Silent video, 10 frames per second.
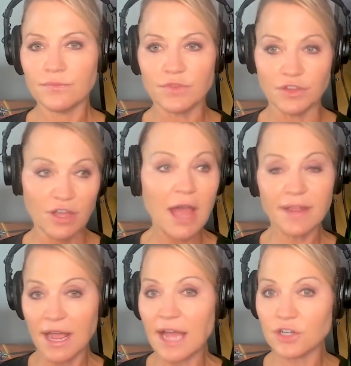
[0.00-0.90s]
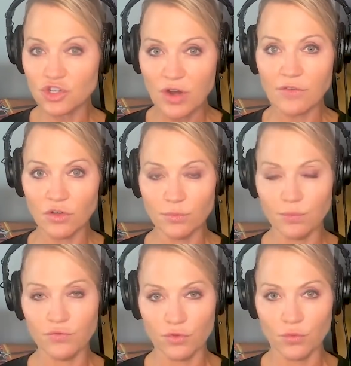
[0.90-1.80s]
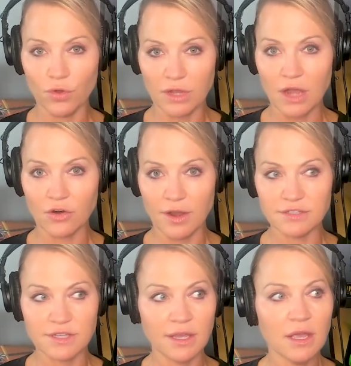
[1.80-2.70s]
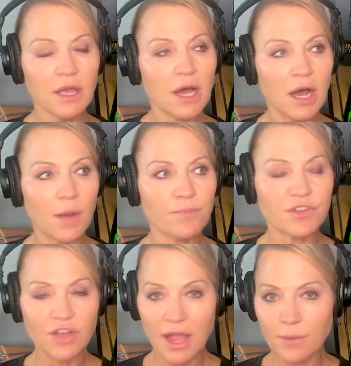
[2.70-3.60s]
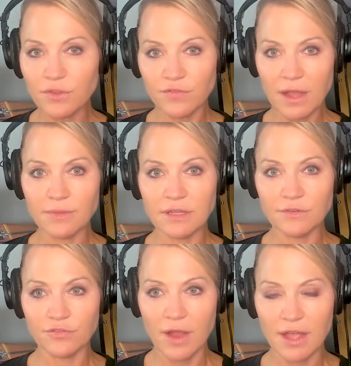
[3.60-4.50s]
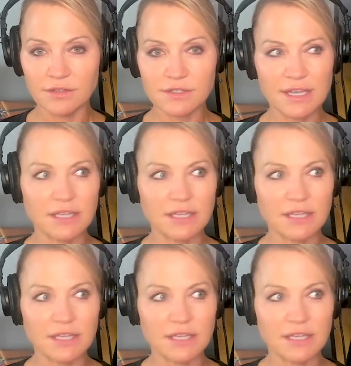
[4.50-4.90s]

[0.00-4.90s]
the time that I had to travel before the world got crazy, the time with family and friends.